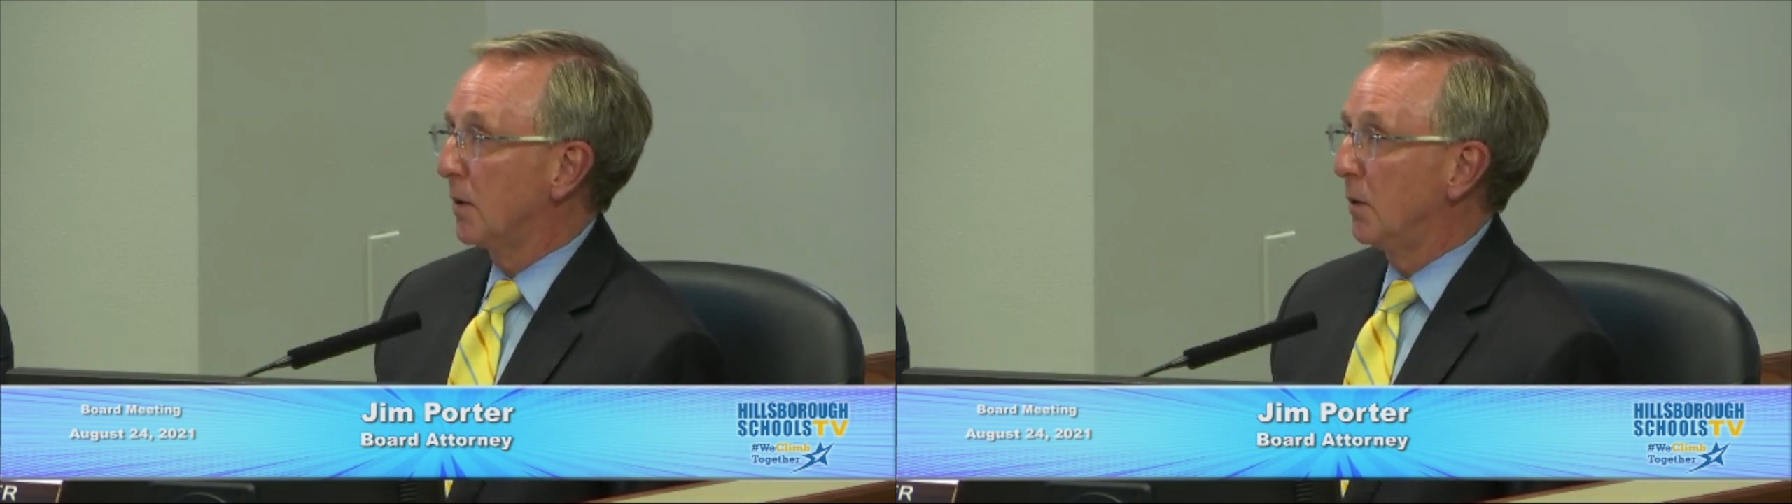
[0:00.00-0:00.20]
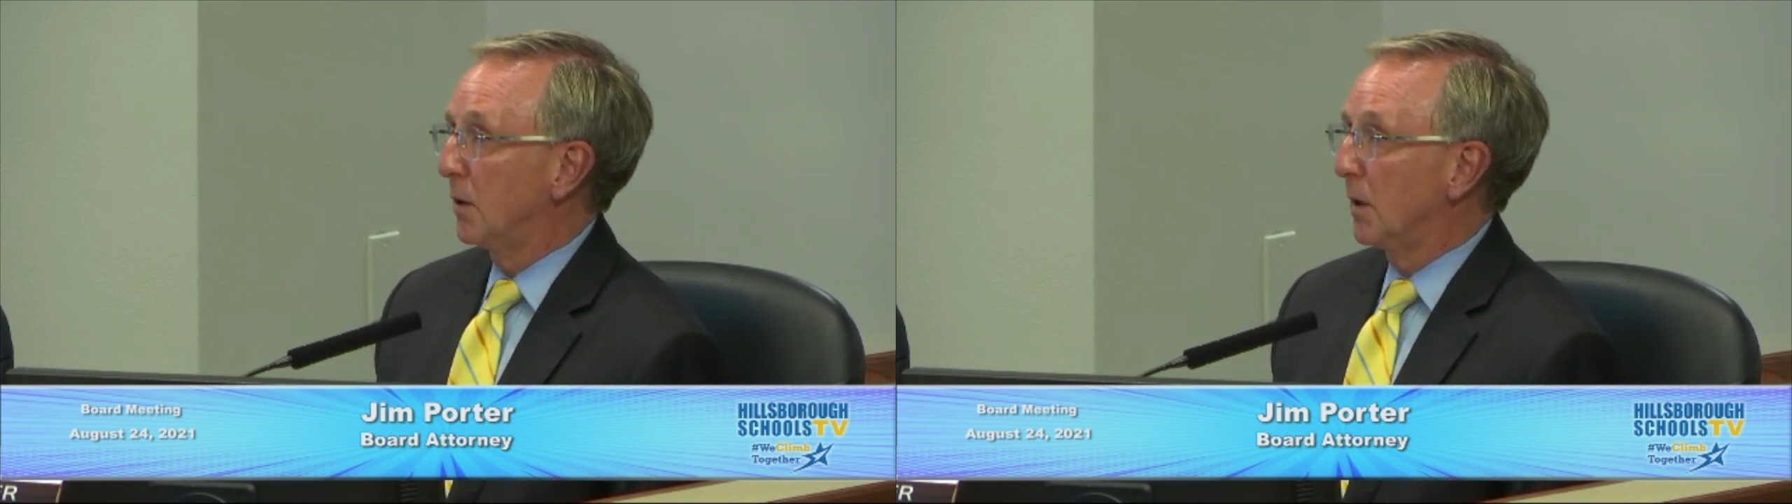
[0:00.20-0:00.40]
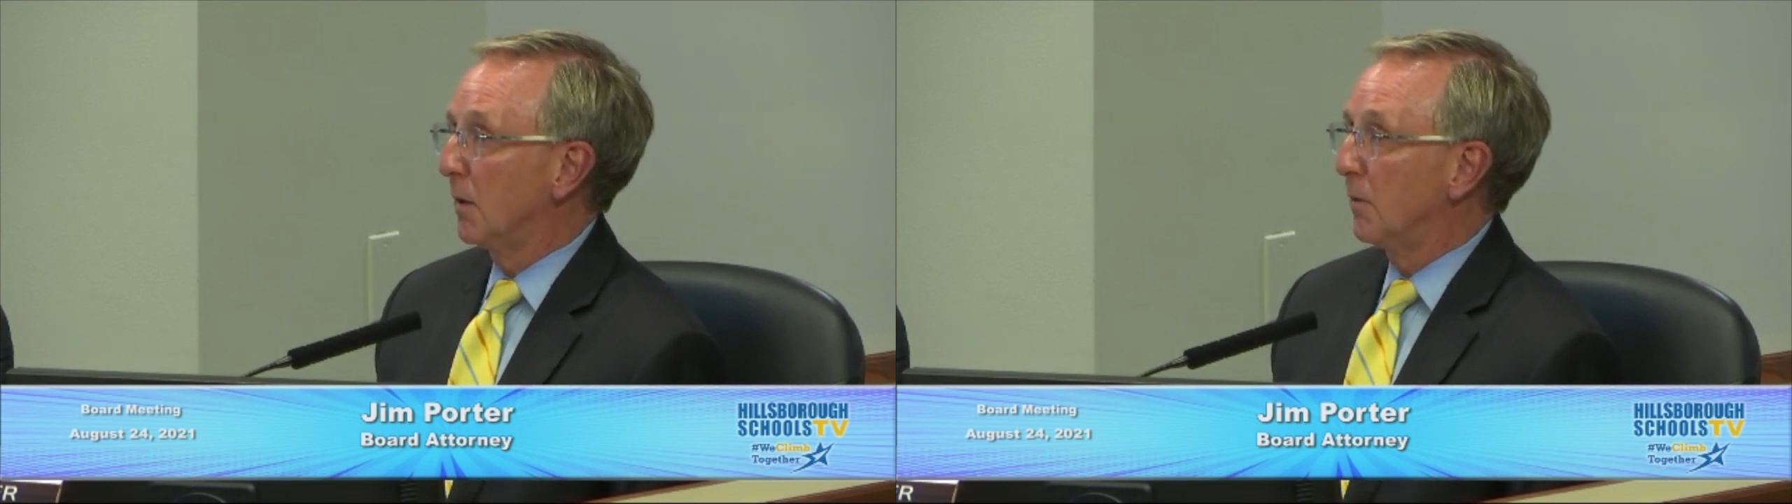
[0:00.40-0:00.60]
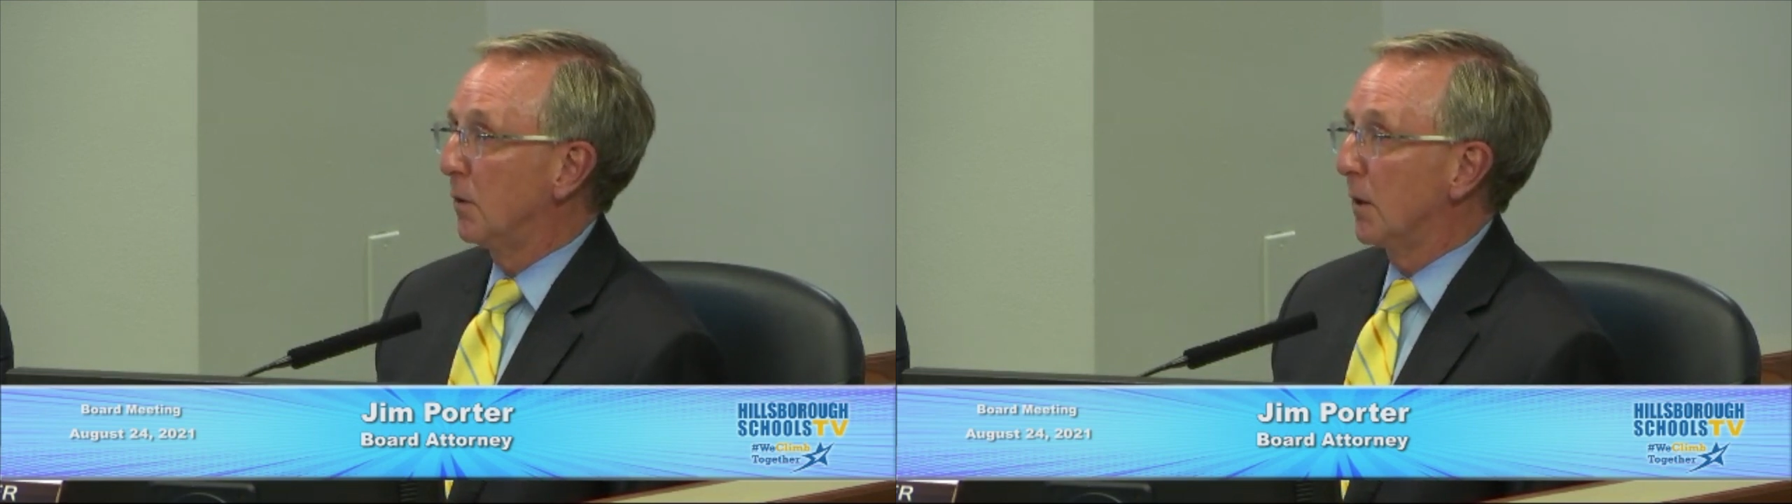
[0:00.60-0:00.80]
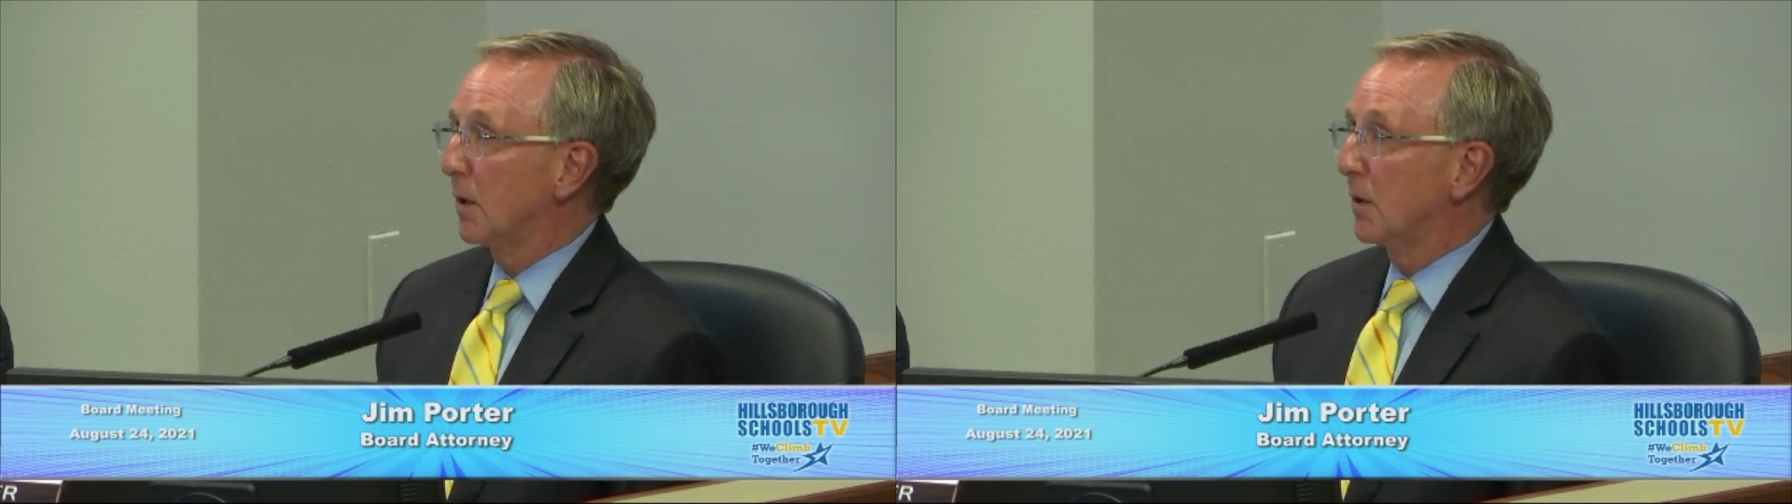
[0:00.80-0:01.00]
you could give
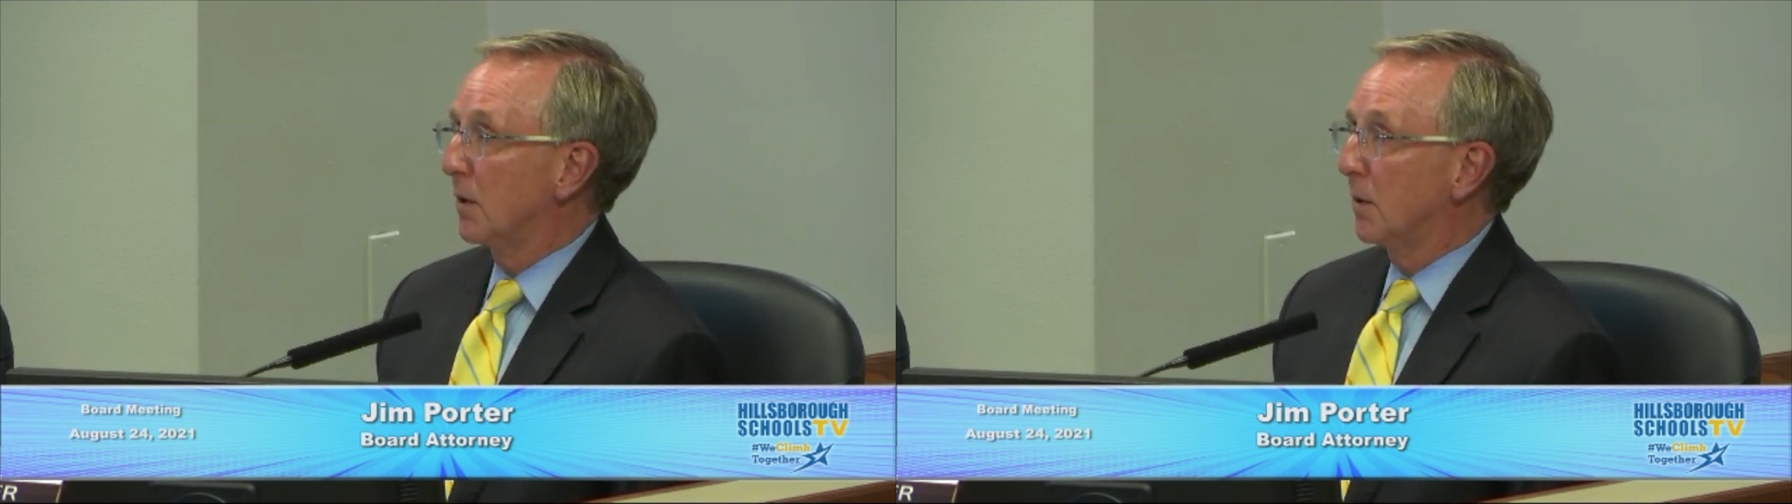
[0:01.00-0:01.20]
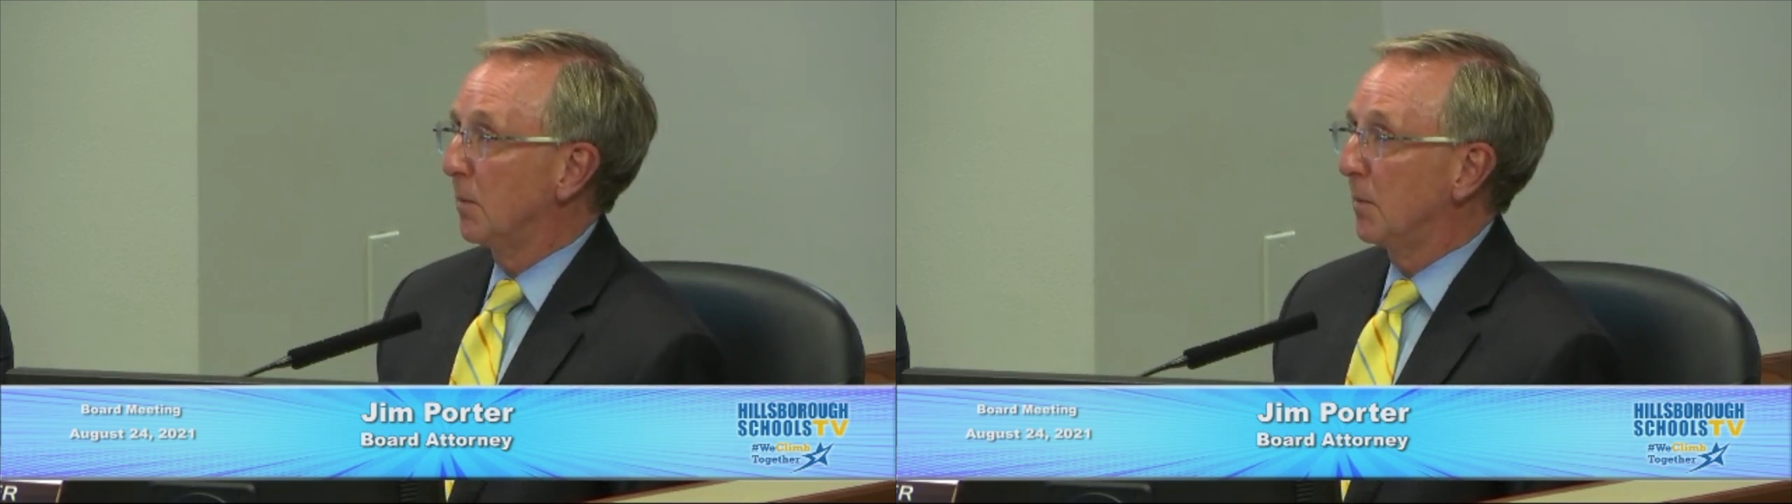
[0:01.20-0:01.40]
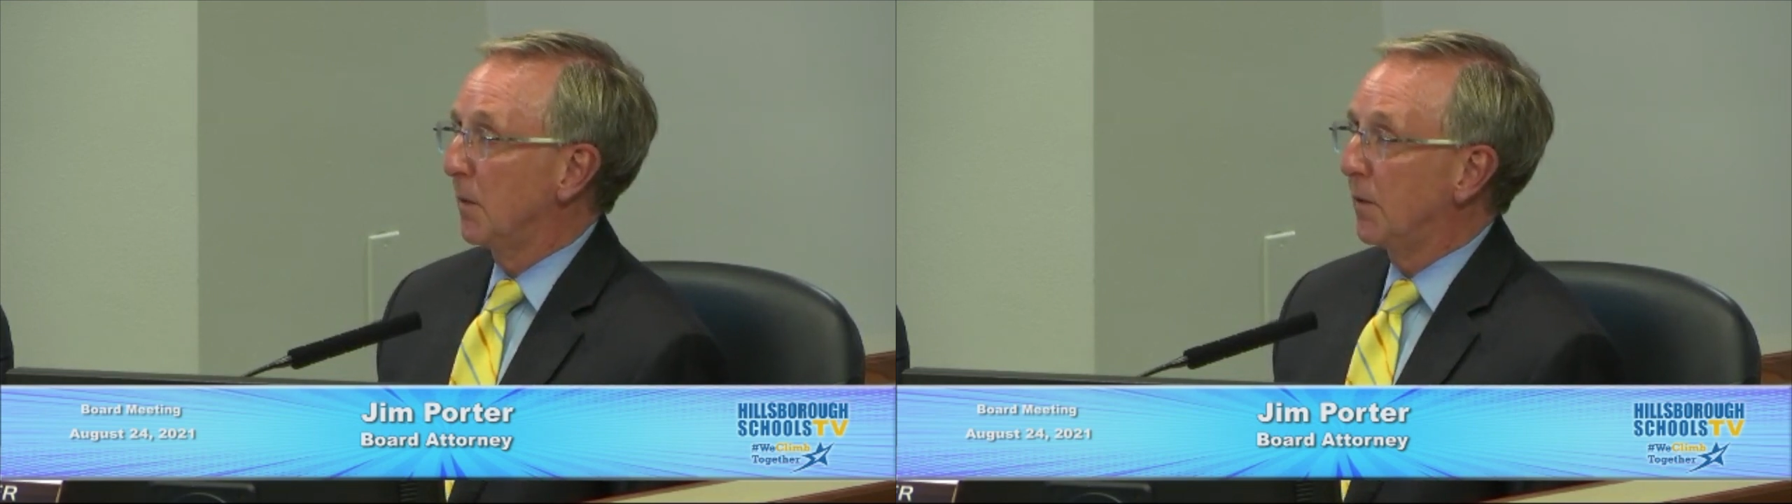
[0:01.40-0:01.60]
direction to Ms.